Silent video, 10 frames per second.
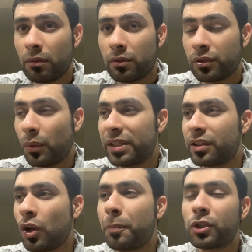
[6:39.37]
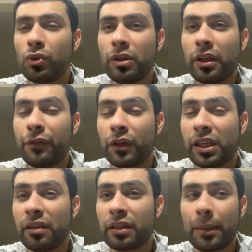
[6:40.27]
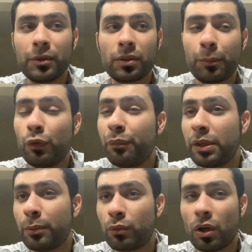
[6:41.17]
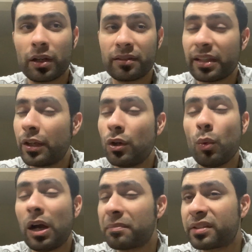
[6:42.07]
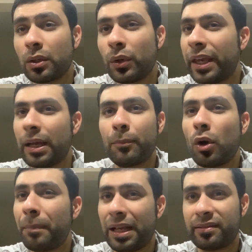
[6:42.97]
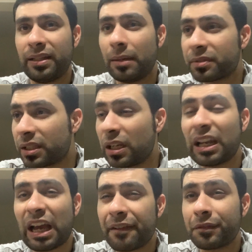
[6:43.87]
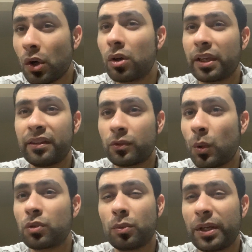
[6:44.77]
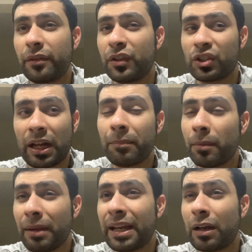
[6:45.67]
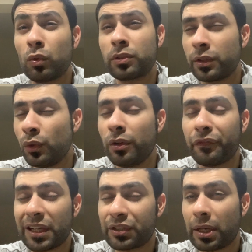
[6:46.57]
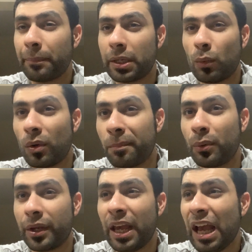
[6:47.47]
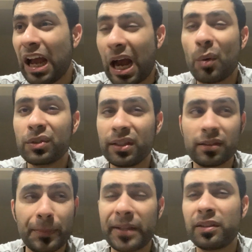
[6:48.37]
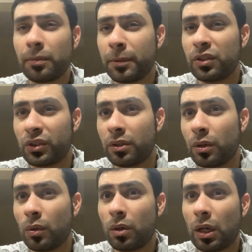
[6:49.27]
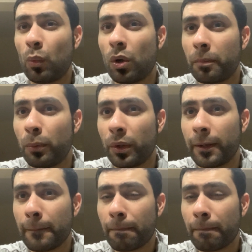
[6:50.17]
So it's an opportunity for Keith Thurman to prove people wrong and say, you know what, I'm still here. I'm not past it. I'm still a live dog in this welterweight division. I'm the man. I was the unified champion at one point. I was in Spence's position at one point.